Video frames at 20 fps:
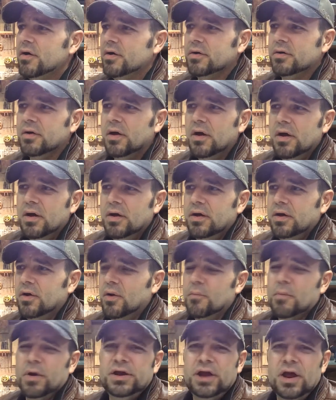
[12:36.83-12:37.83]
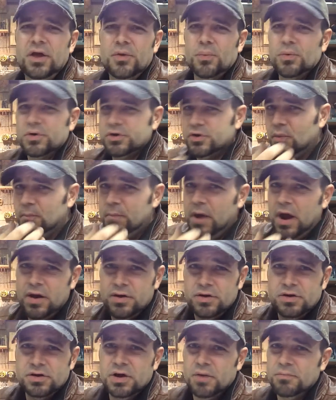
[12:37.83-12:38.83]
And, you know, my teeth were so bad
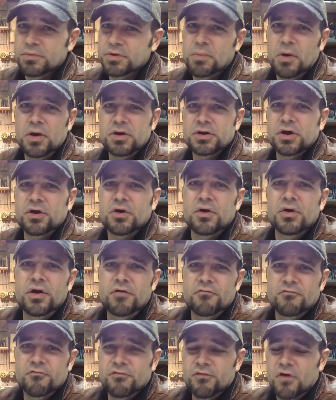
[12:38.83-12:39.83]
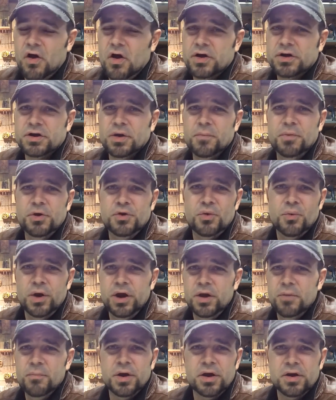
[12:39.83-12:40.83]
in some spots I couldn't even floss in
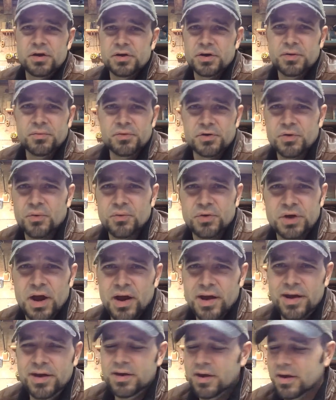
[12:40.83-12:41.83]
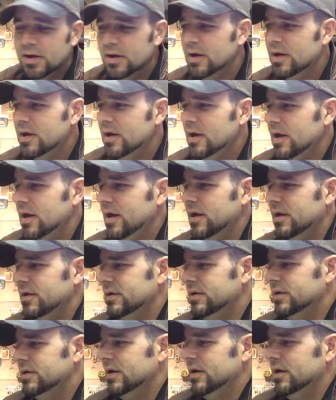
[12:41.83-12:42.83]
between because they were so tight.
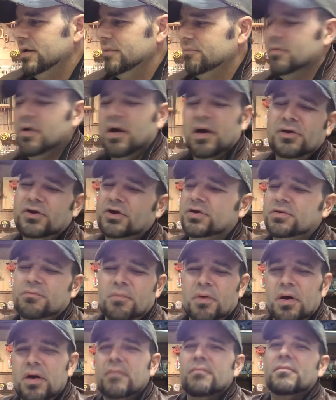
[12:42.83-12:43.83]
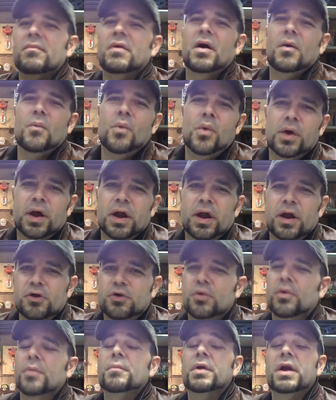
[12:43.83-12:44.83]
And I won't get
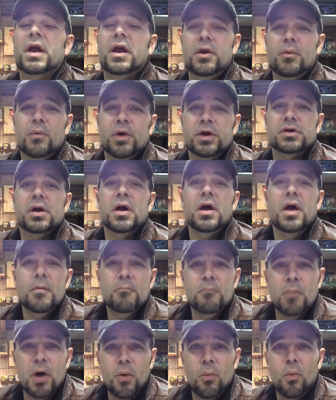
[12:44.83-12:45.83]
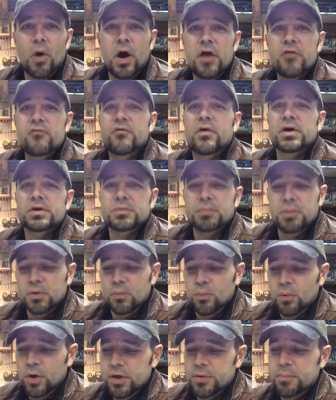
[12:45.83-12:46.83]
into it. But anyways, my wife has been
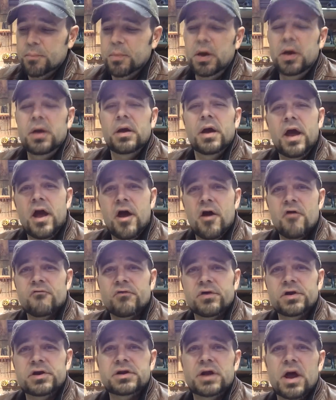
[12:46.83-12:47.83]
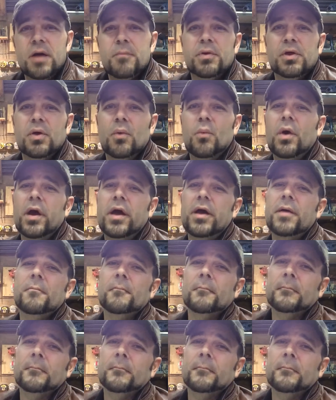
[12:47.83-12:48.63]
with me every step of the way.